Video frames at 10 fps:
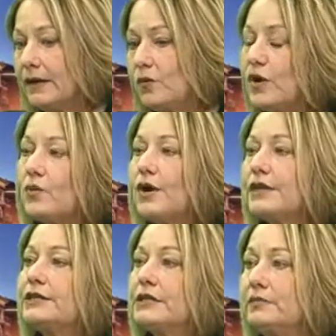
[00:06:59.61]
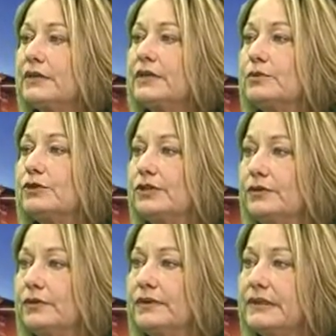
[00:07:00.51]
we wanted to be able
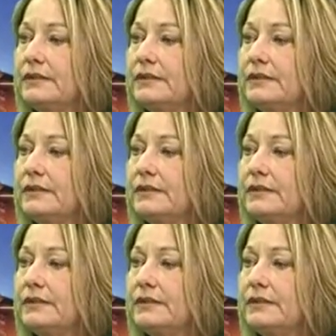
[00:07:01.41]
to